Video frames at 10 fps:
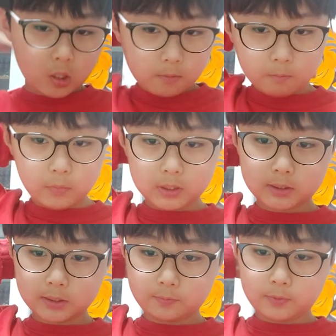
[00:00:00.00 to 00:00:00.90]

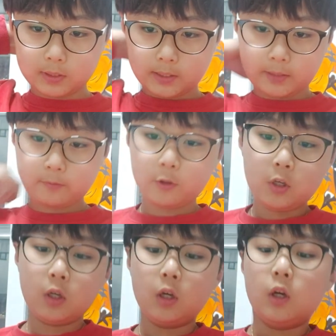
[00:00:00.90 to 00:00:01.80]
Mrs. Philip,
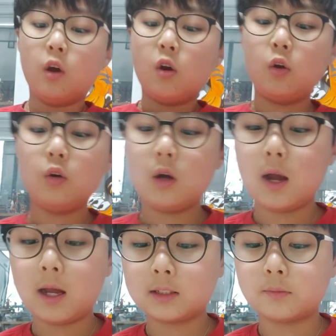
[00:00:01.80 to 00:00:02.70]
who
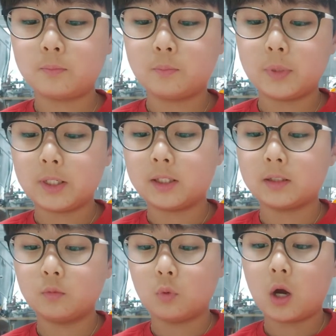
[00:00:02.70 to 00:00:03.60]
had
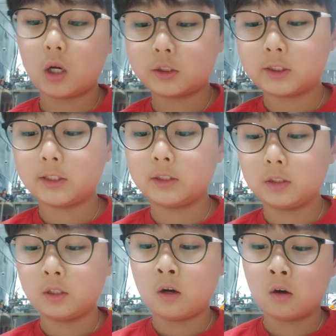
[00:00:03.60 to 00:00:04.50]
been
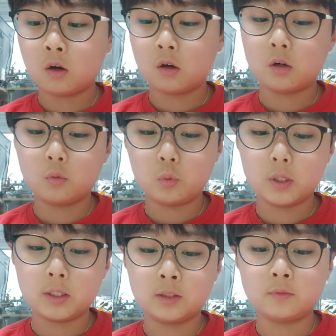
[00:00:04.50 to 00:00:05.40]
watching her
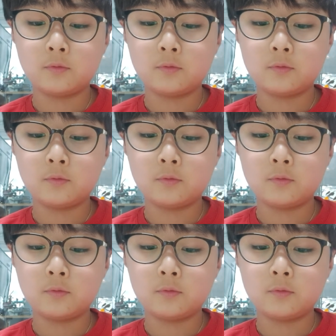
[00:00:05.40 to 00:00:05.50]
with